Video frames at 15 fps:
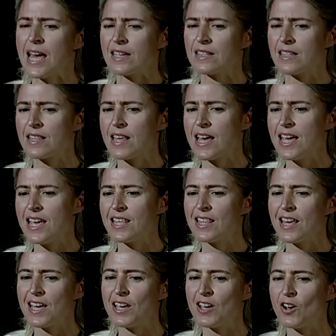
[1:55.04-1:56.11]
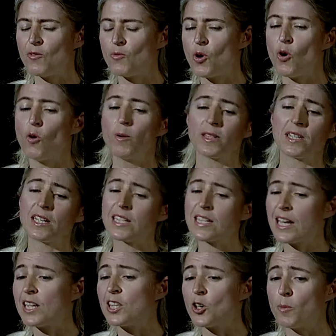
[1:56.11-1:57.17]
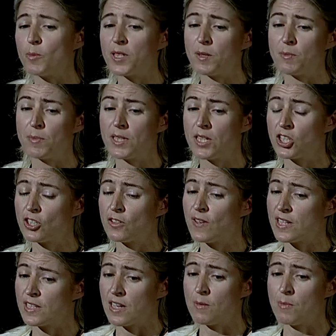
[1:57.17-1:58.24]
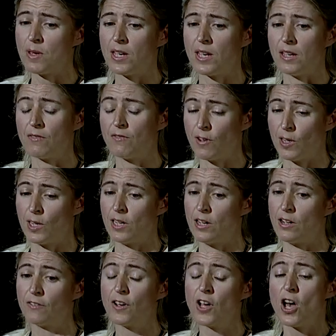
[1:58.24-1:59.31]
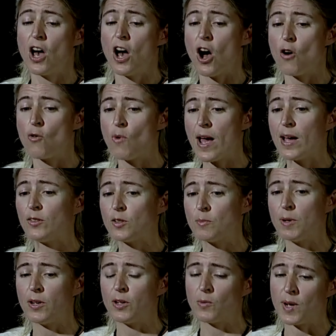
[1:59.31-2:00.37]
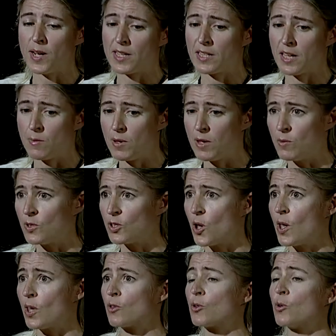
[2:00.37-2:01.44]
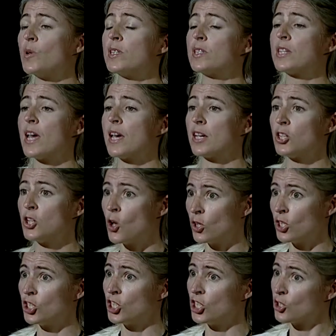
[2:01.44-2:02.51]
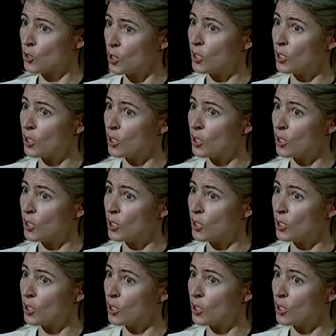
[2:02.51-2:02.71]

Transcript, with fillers: Yes, they were almost in exactly the opposite position of SAP, funnily enough. Around the period when SAP was going through its technology